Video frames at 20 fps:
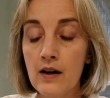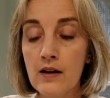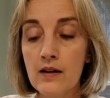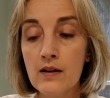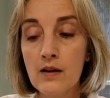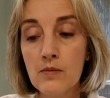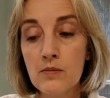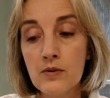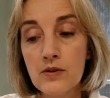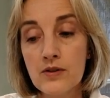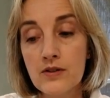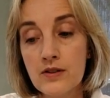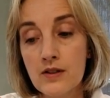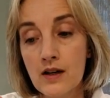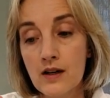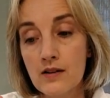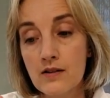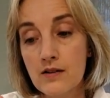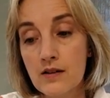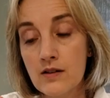Number
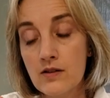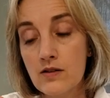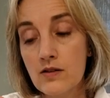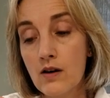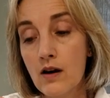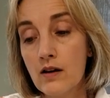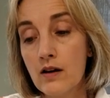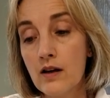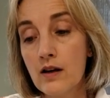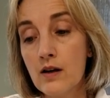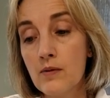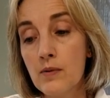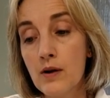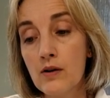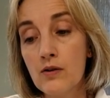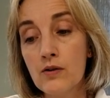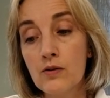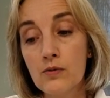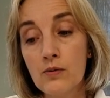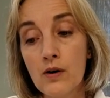6 is talking
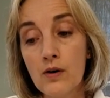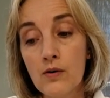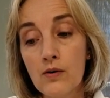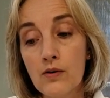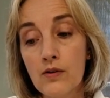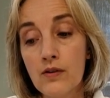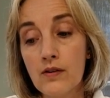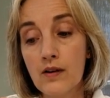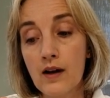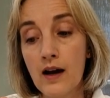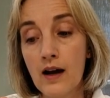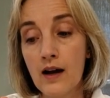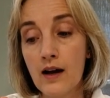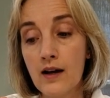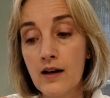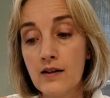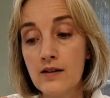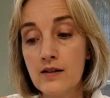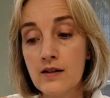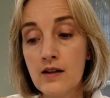about growth
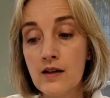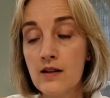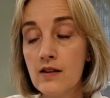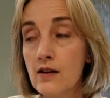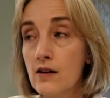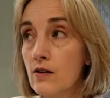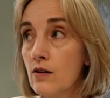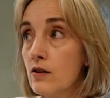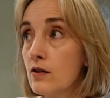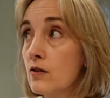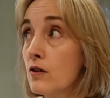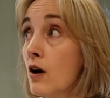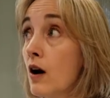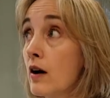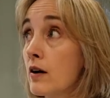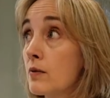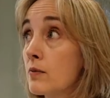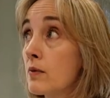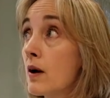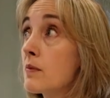and teeth that are
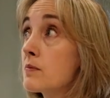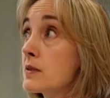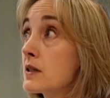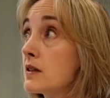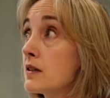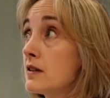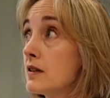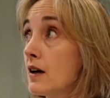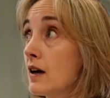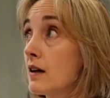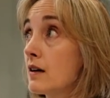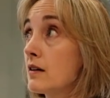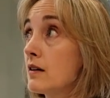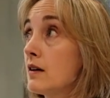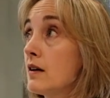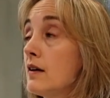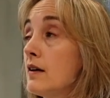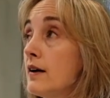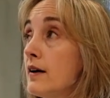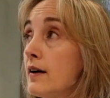not erupted yet.
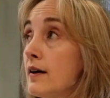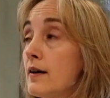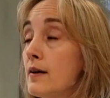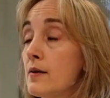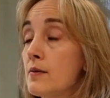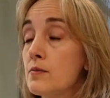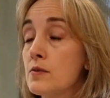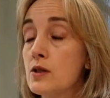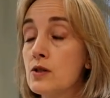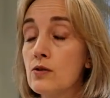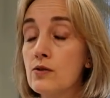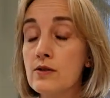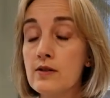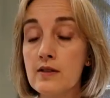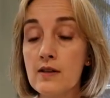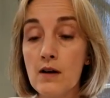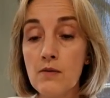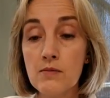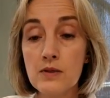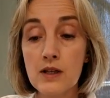So
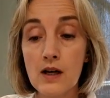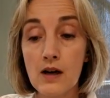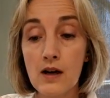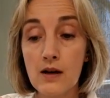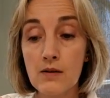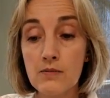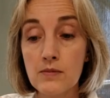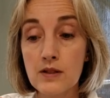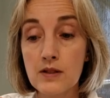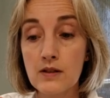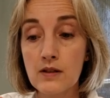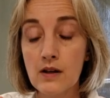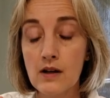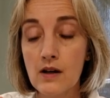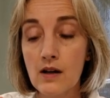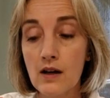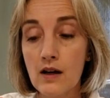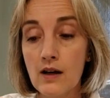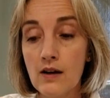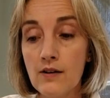sometimes,
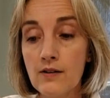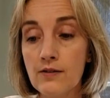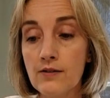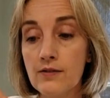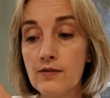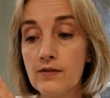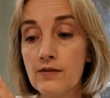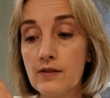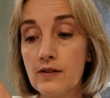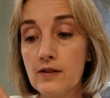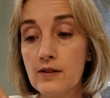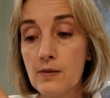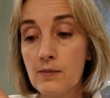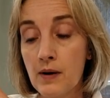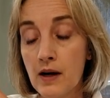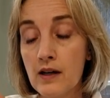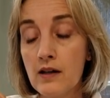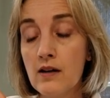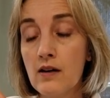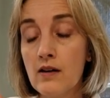
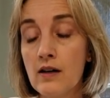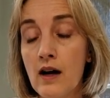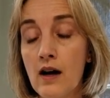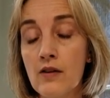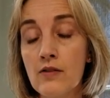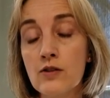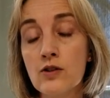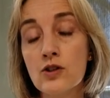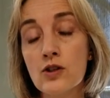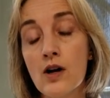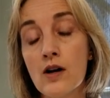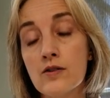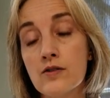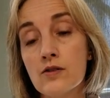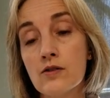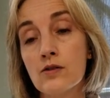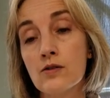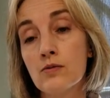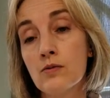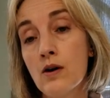depending on how the jaws
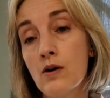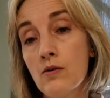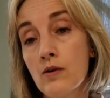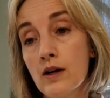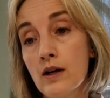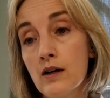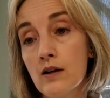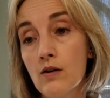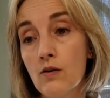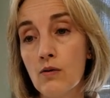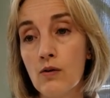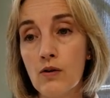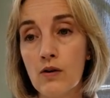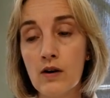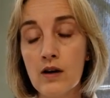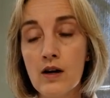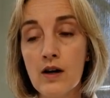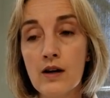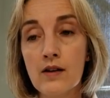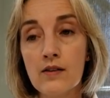are growing
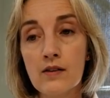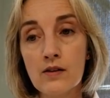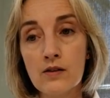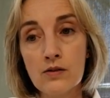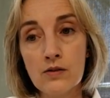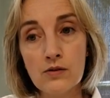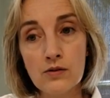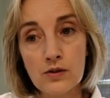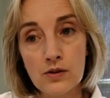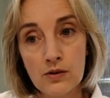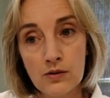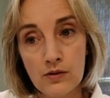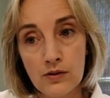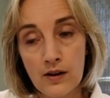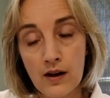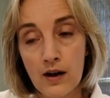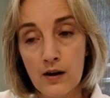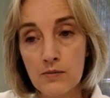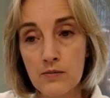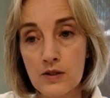or the new tooth
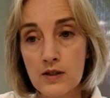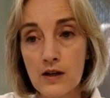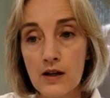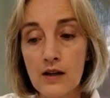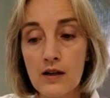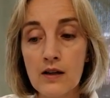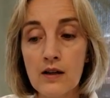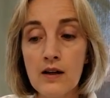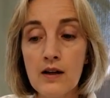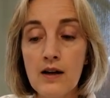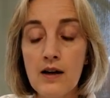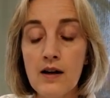comes in,